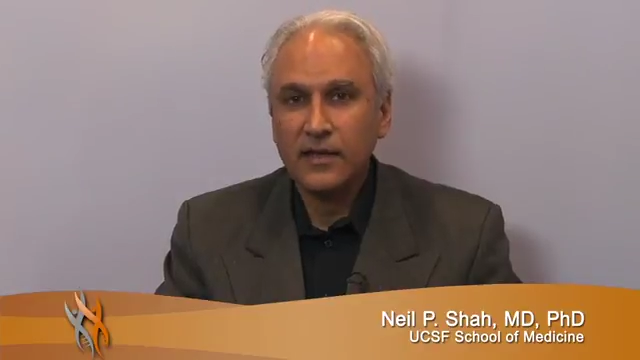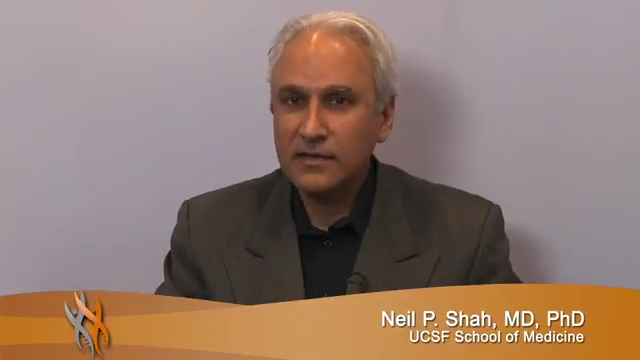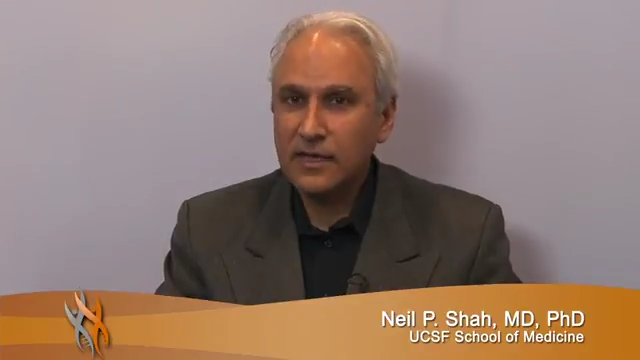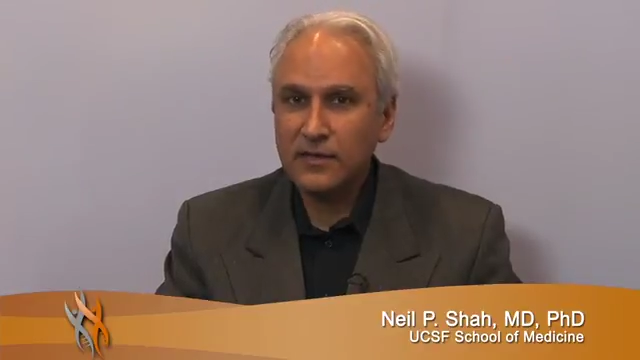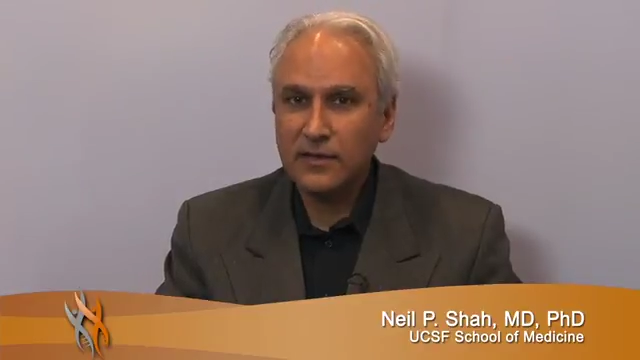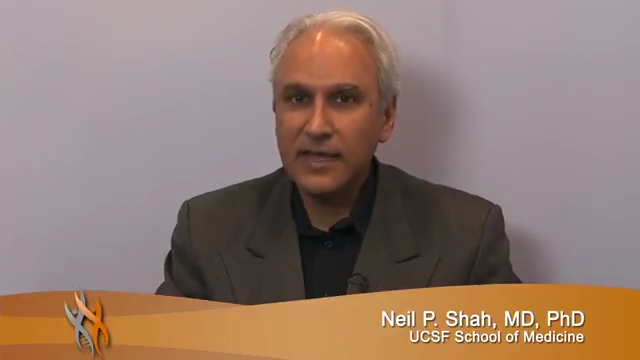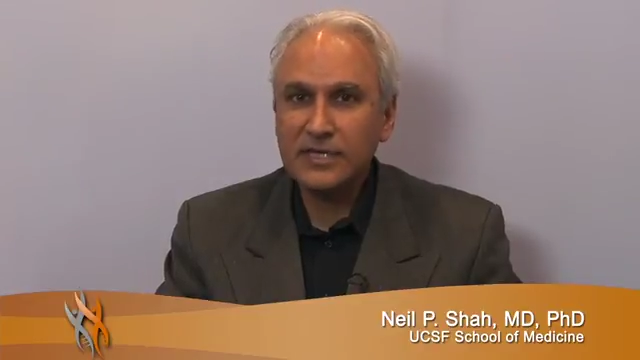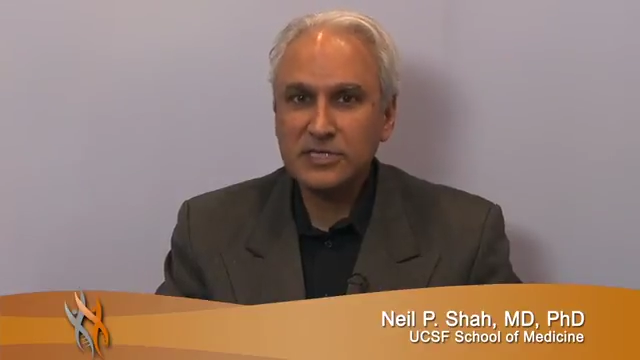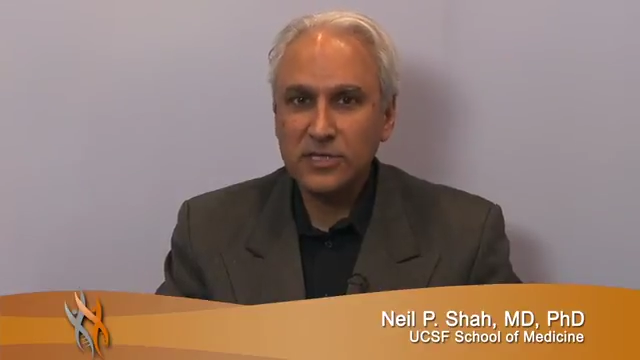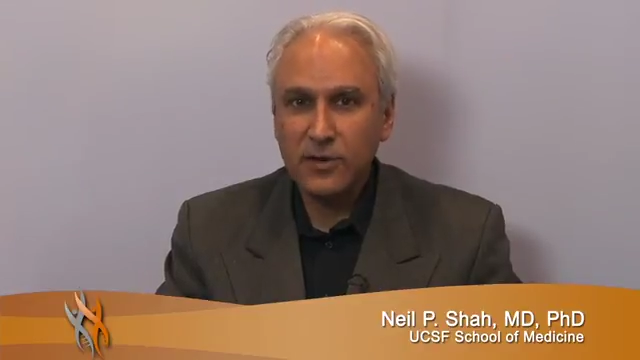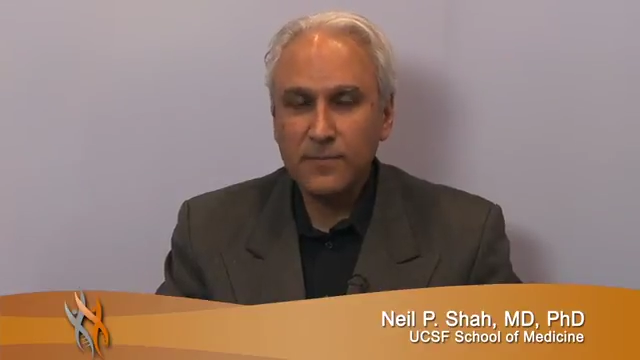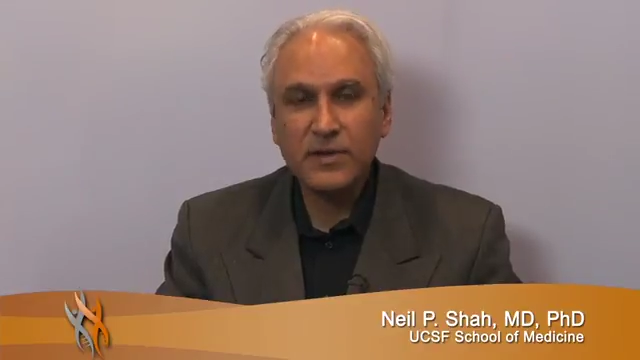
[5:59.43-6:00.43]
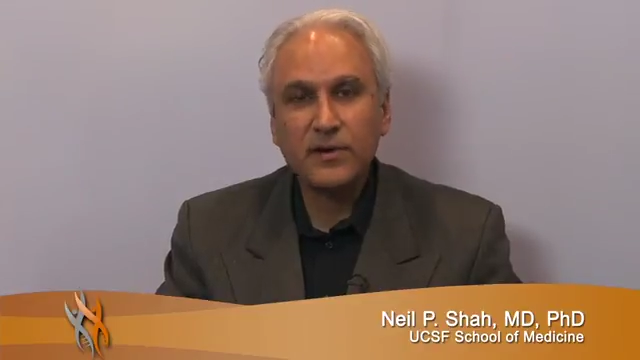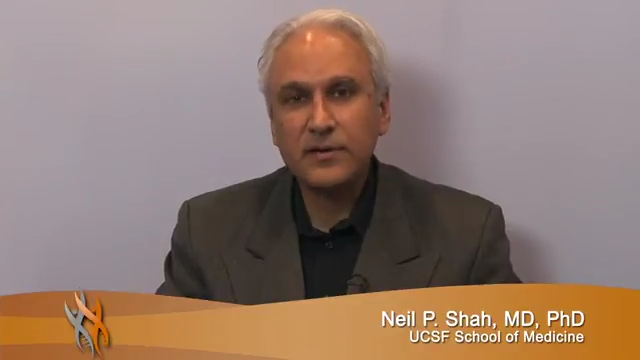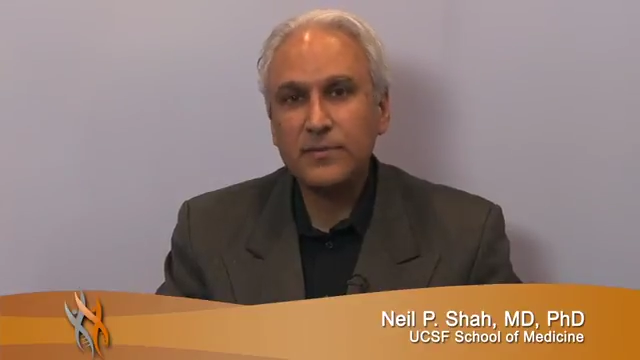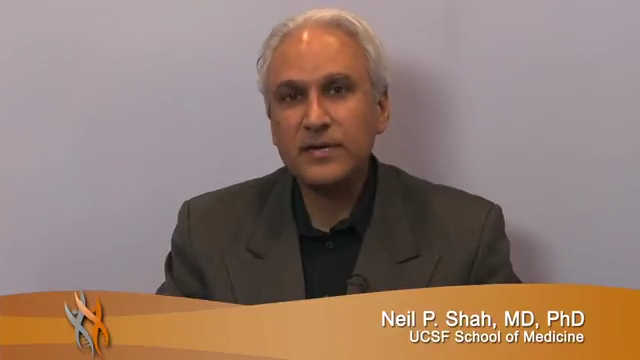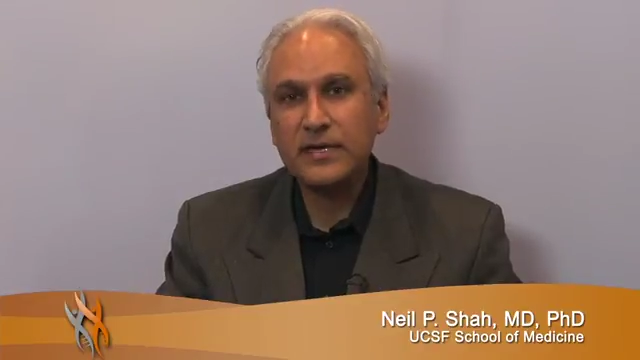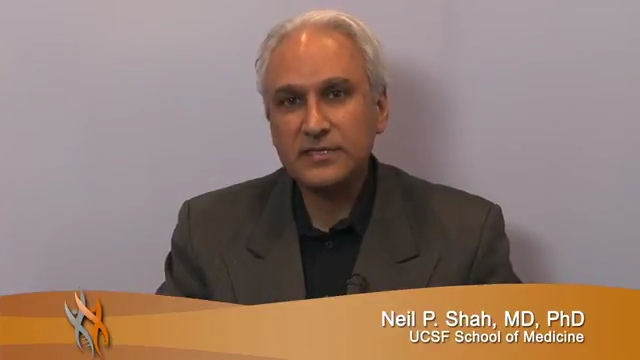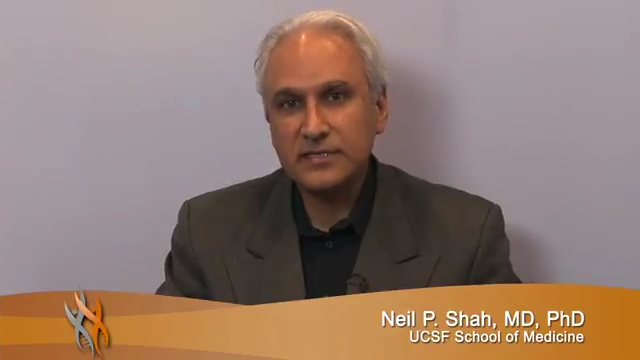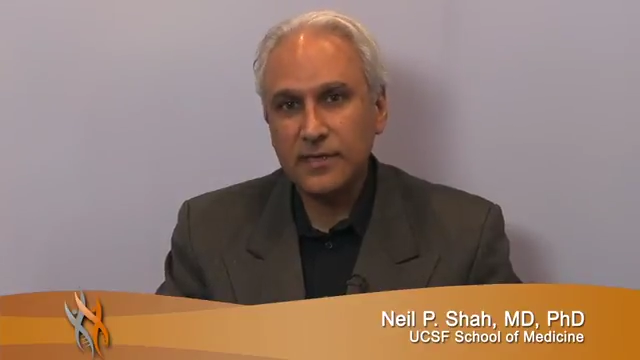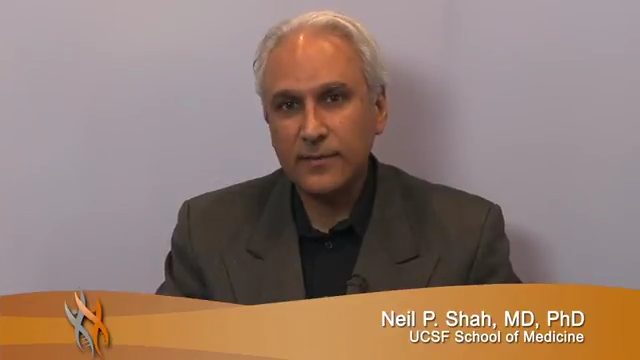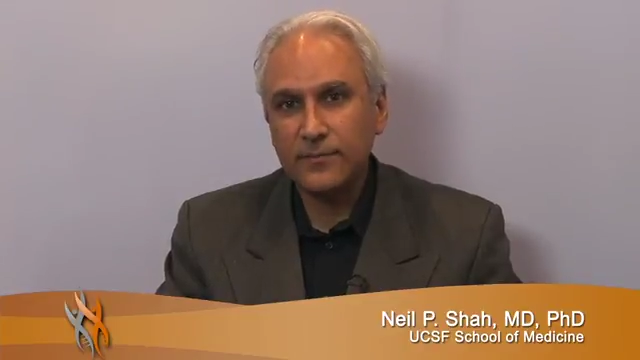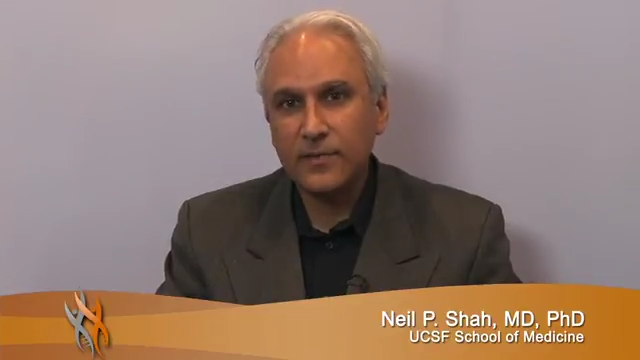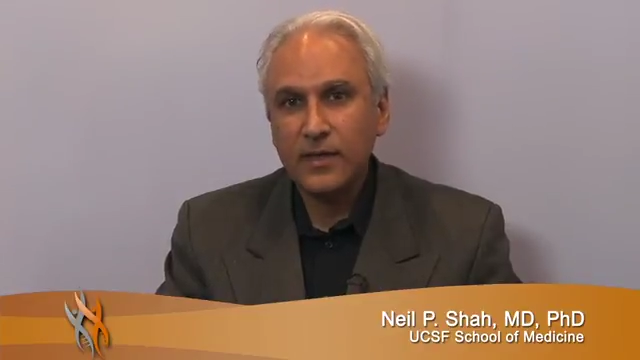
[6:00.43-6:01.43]
Nonetheless, there appear to be
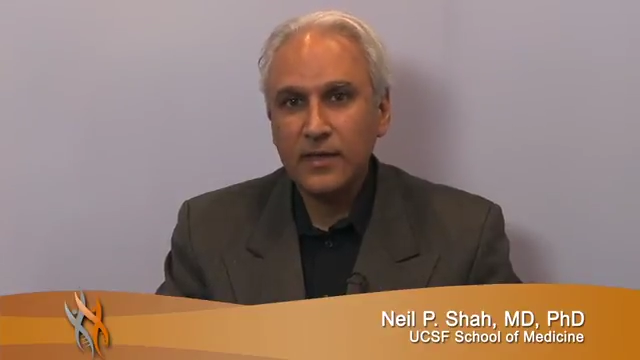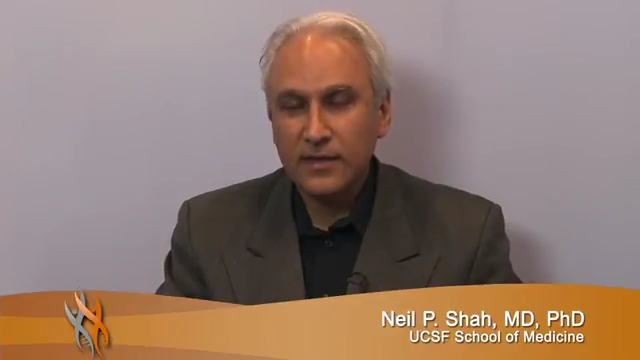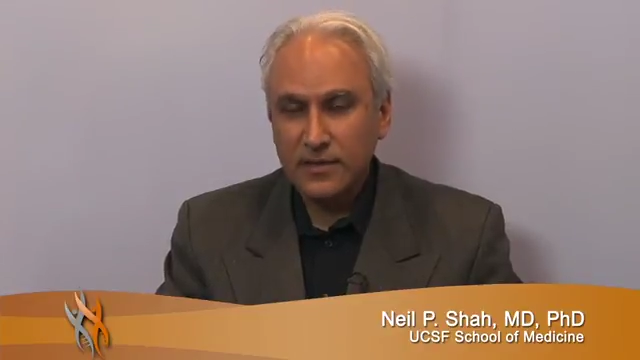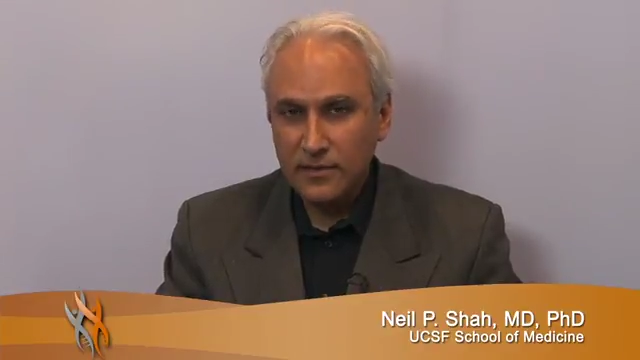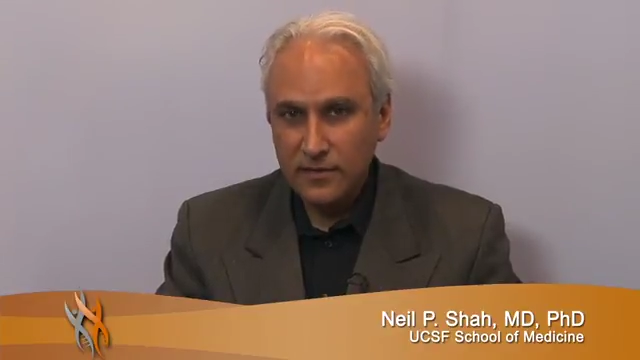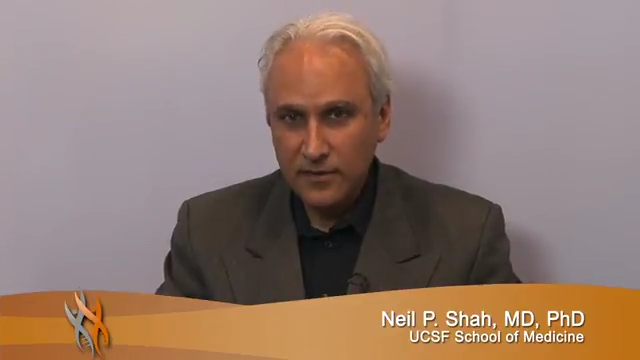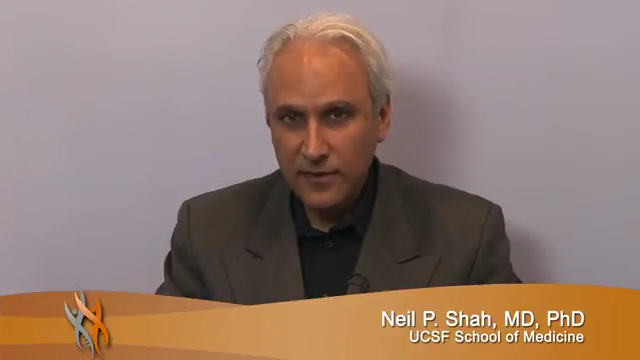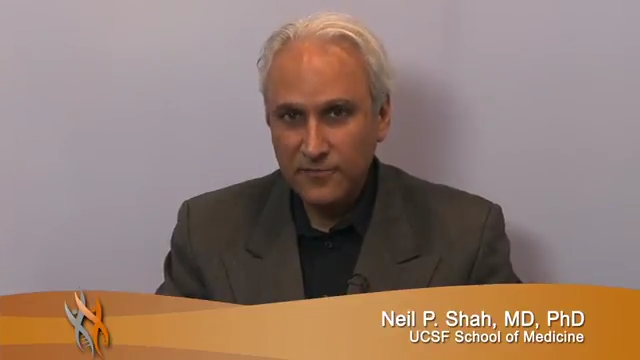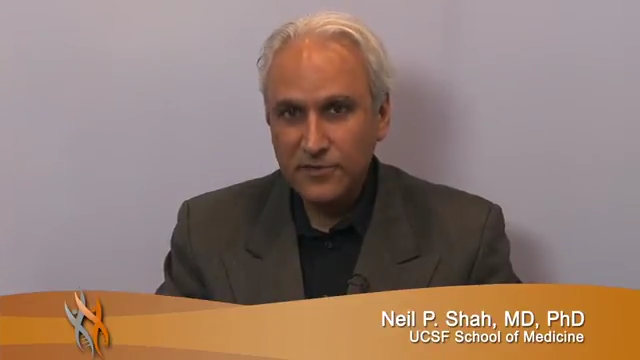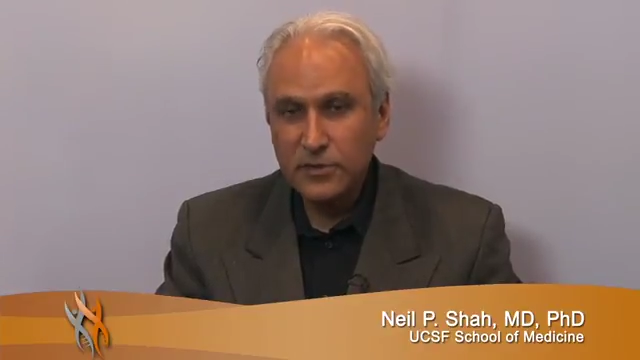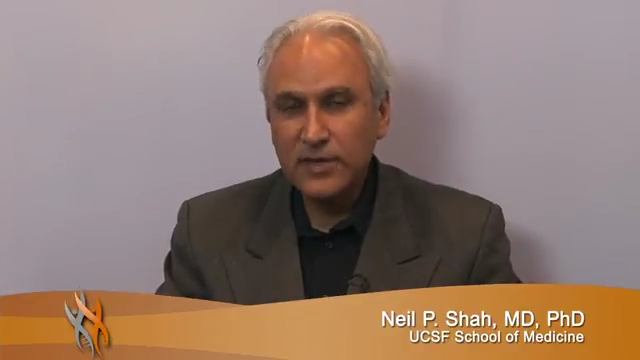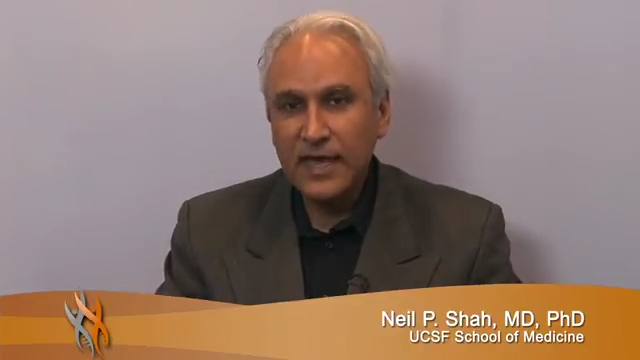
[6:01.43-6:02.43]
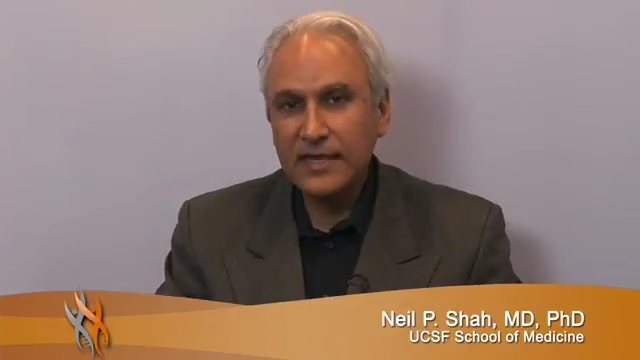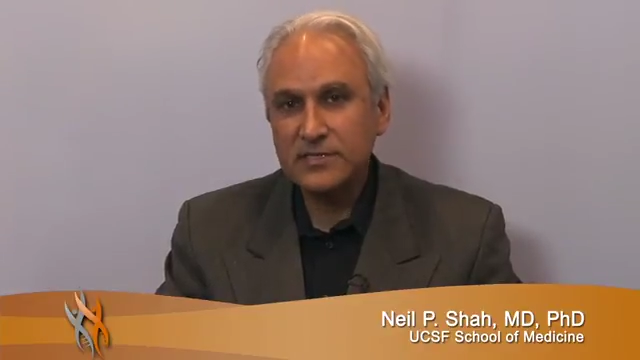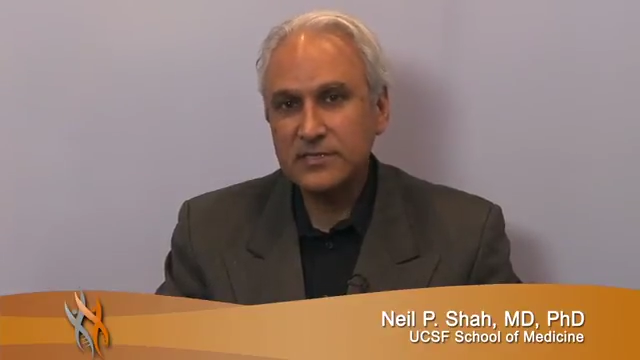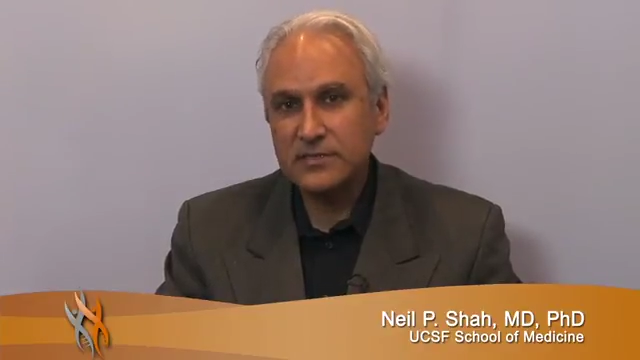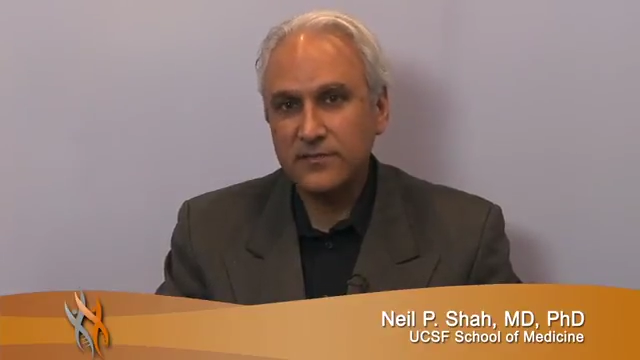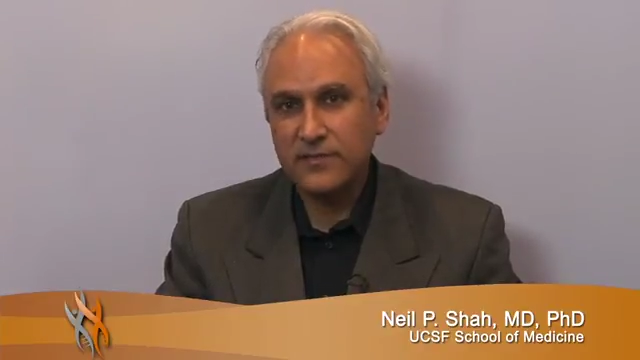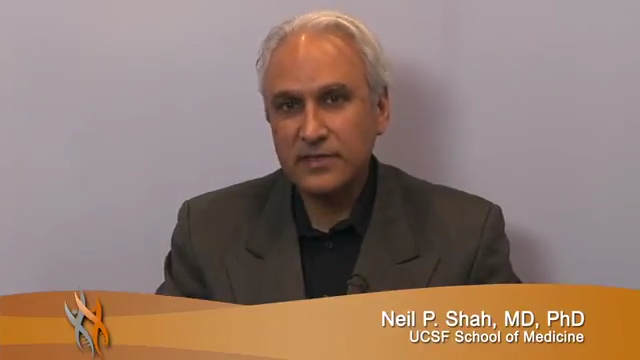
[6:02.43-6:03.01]
a few cases of